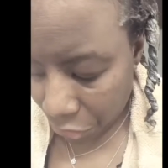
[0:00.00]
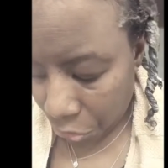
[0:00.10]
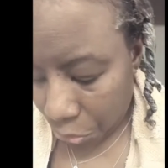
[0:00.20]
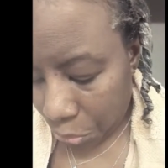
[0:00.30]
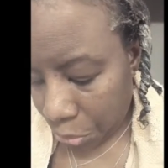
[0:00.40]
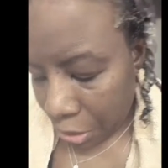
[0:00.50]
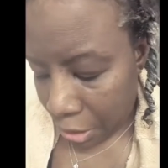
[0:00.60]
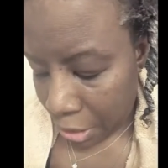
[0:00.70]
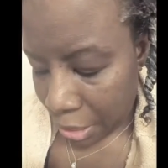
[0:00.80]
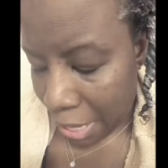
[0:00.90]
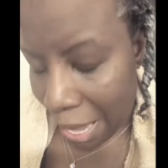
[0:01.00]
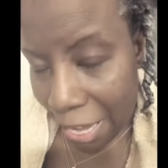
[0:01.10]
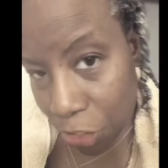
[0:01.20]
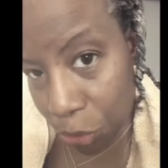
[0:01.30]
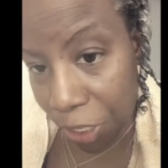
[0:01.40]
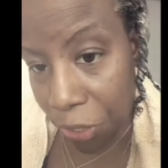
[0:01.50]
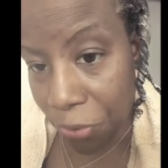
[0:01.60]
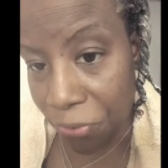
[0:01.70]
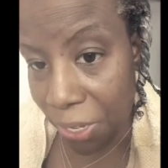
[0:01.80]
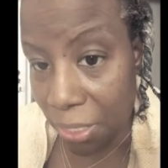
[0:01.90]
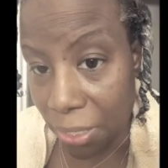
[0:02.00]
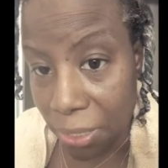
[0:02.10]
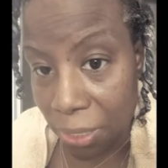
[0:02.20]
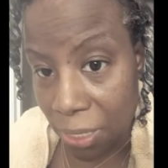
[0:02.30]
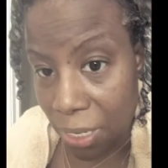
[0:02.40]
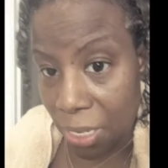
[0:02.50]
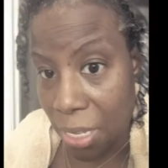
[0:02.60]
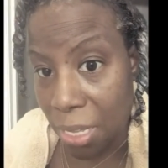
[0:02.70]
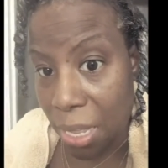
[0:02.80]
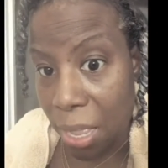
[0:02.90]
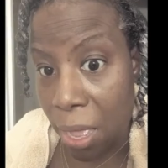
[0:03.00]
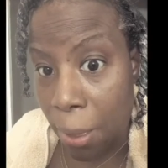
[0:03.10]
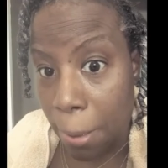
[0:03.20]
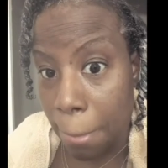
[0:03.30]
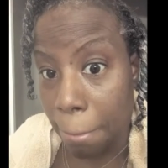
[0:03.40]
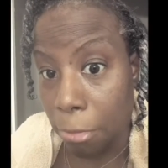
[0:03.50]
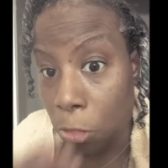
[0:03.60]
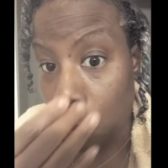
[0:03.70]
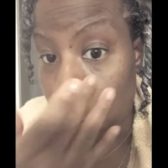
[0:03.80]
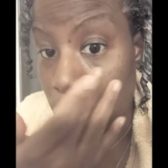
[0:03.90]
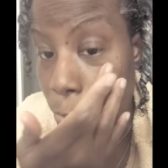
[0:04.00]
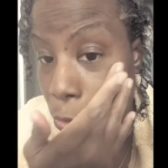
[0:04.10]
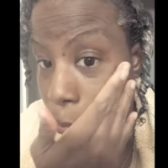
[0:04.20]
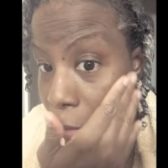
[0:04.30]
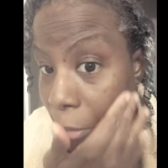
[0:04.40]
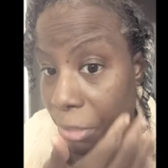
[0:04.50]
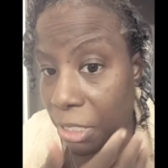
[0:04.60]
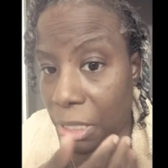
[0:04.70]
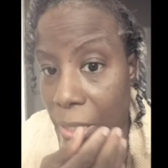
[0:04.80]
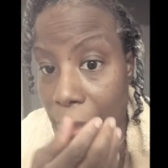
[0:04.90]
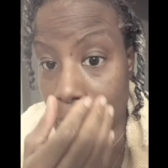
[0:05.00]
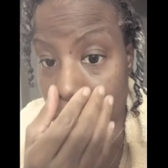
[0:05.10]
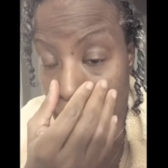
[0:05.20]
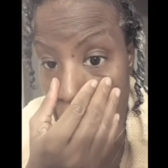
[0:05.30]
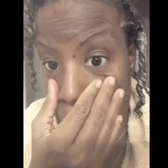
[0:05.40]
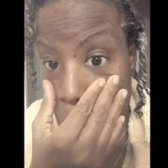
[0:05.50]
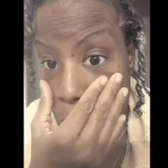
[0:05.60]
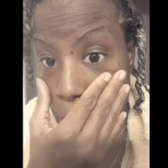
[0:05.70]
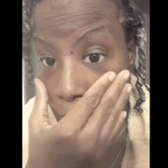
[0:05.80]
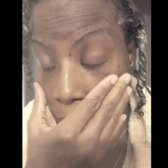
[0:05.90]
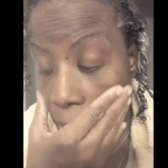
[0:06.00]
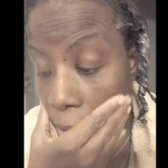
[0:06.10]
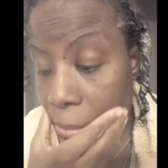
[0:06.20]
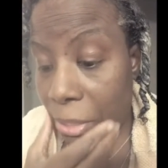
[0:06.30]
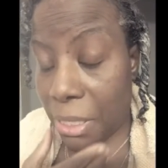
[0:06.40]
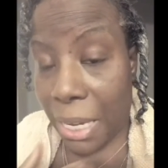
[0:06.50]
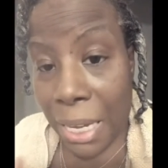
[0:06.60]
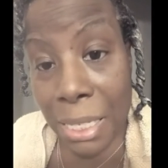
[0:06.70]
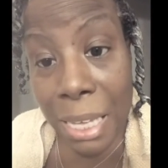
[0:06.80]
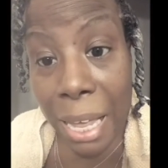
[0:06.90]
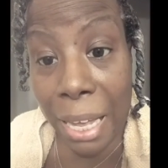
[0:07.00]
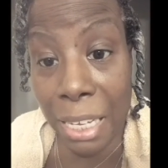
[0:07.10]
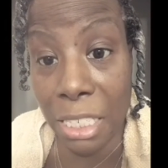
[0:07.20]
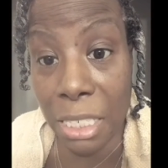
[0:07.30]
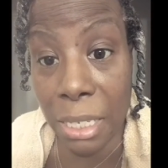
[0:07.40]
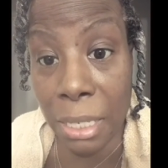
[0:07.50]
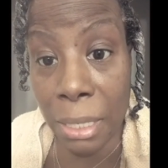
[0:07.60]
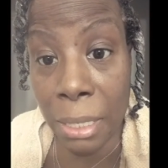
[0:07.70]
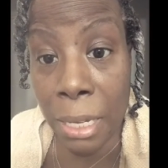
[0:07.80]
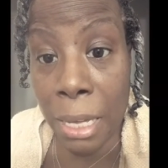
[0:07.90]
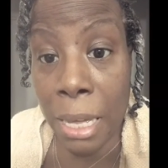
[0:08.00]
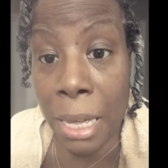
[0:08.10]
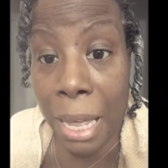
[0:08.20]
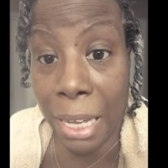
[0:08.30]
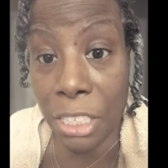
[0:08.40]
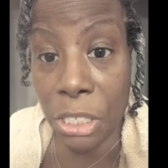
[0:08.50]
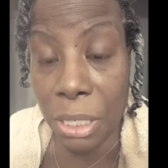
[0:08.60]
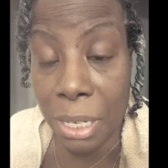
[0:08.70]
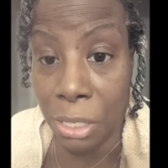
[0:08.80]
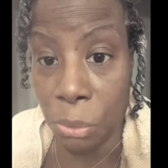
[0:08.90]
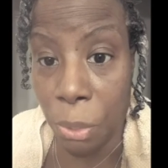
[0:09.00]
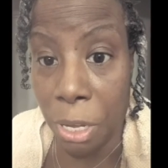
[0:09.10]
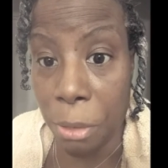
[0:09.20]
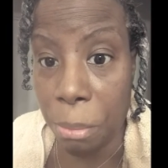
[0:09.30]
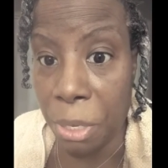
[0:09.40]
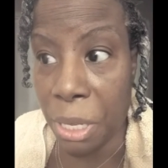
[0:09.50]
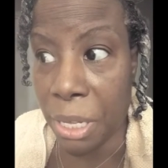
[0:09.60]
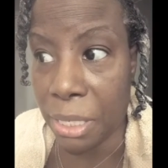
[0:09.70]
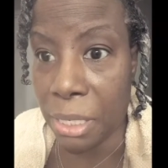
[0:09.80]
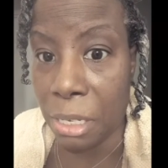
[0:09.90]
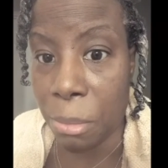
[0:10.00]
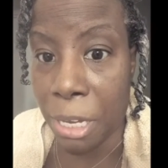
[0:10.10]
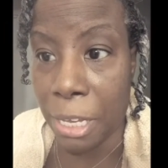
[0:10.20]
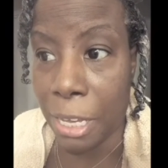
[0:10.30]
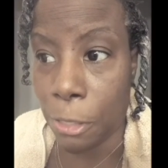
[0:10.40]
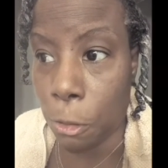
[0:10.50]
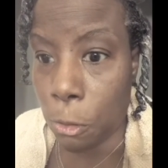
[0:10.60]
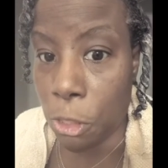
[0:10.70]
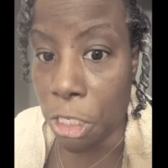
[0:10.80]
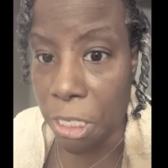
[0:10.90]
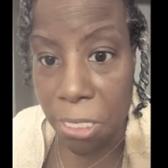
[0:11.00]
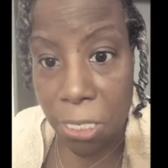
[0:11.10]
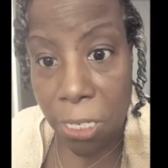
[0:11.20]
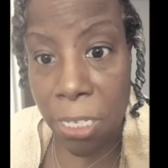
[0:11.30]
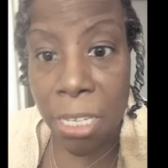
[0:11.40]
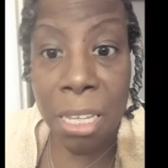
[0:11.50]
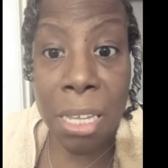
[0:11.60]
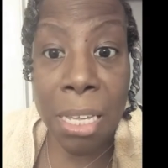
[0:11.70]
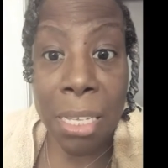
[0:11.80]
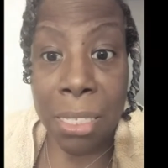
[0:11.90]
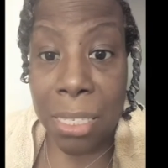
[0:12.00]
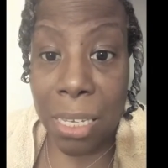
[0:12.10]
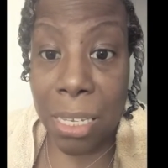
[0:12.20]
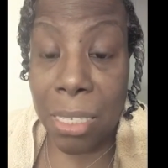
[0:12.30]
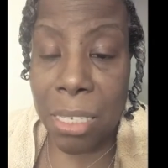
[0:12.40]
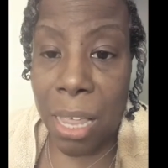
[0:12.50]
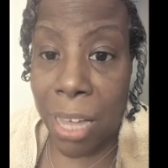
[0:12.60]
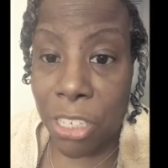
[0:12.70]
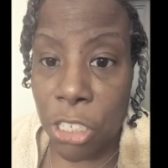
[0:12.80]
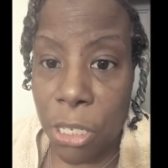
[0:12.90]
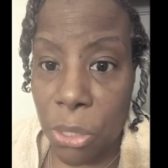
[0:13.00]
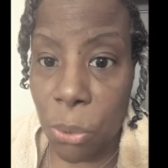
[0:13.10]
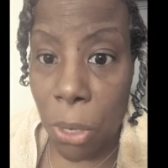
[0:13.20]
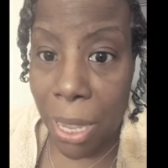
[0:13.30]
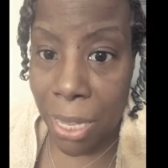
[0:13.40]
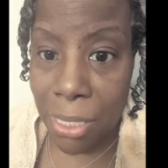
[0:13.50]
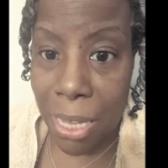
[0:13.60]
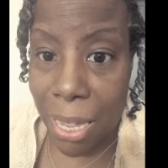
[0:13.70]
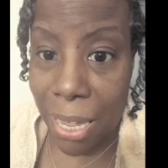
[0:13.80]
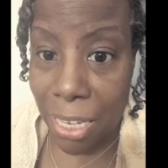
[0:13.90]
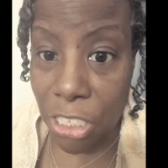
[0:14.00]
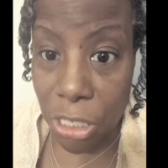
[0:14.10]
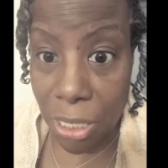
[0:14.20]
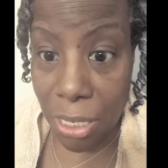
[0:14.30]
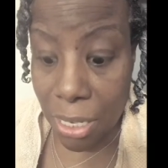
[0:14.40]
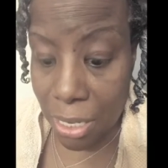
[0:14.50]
to hydrate your face, to remove blemishes. It's an anti-aging agent as well, because anybody that knows chia seeds actually is our anti-aging